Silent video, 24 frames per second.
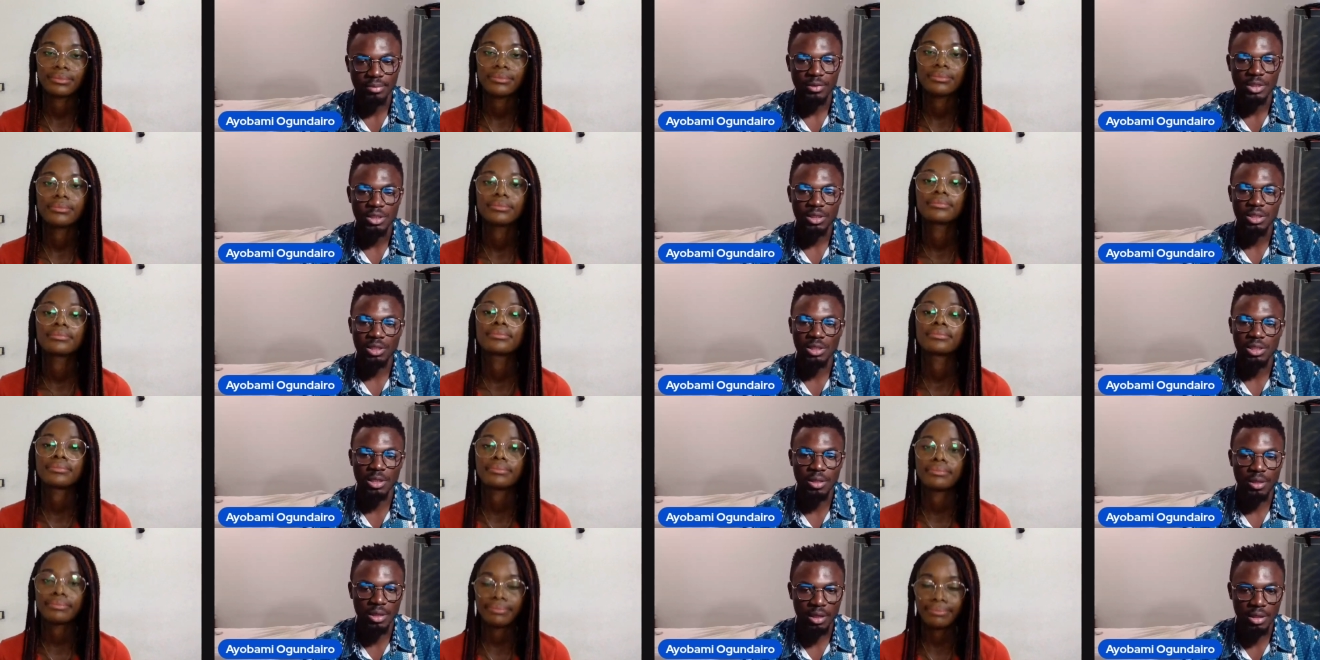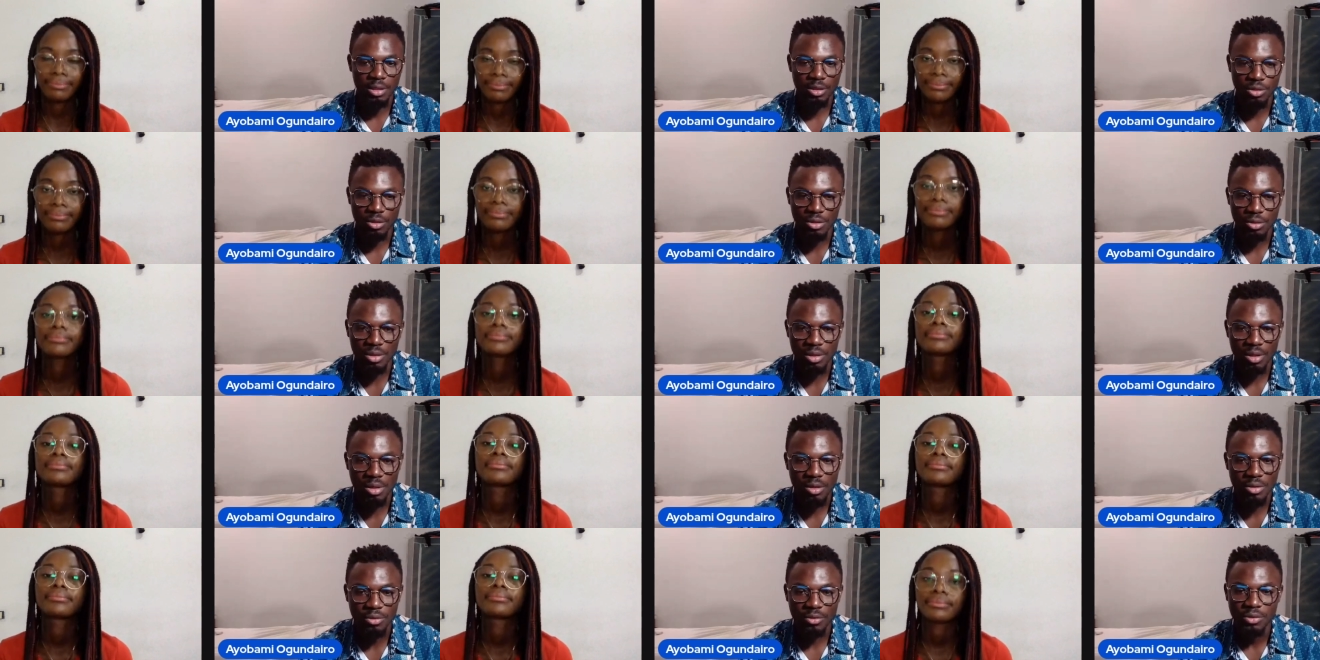Speaker 1: see things
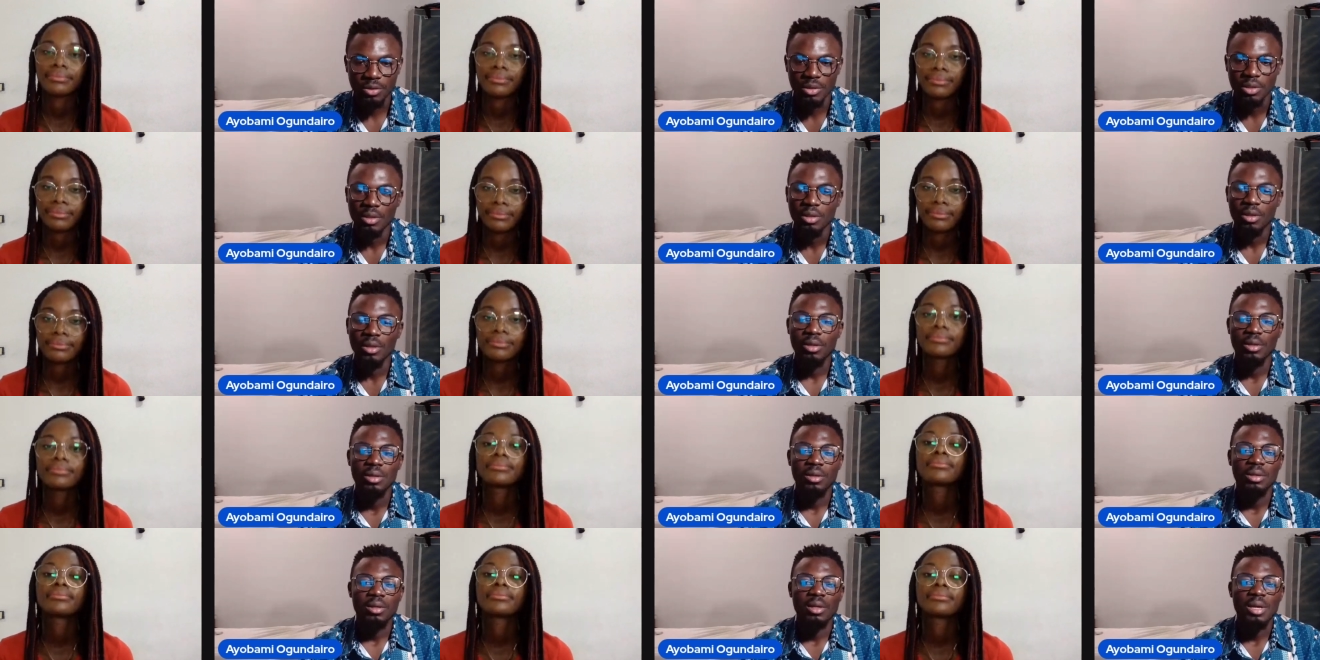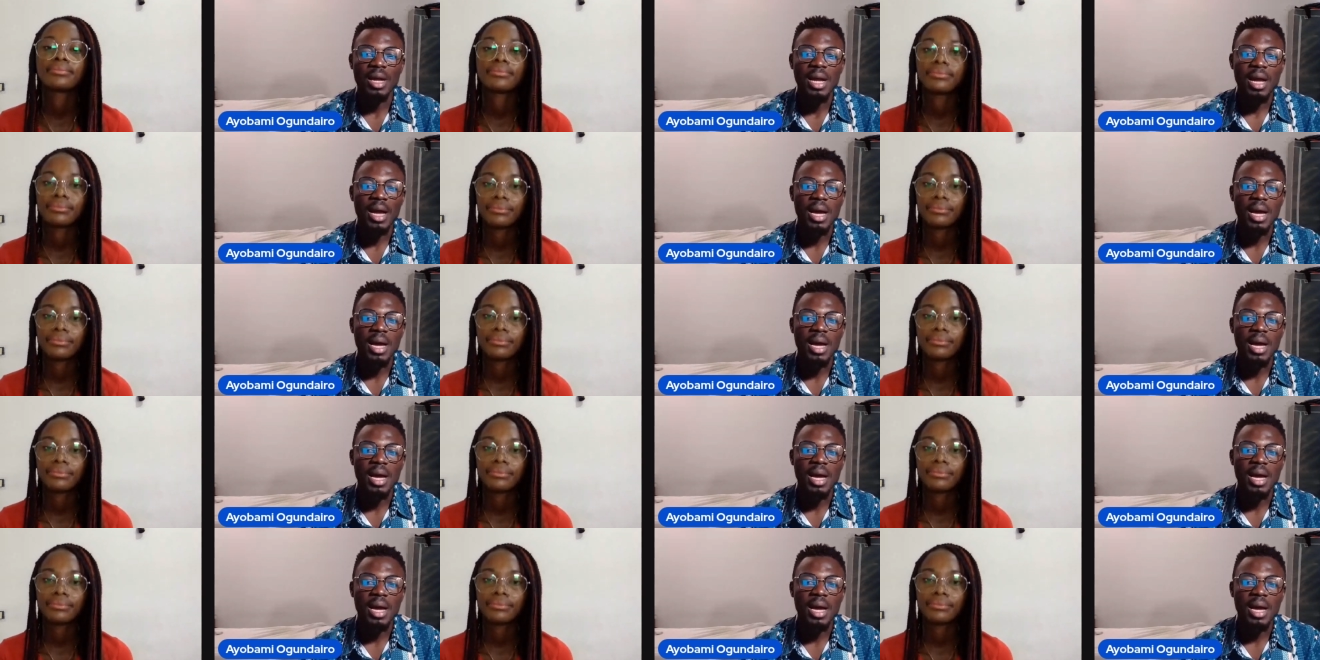yourself. Mm-hmm.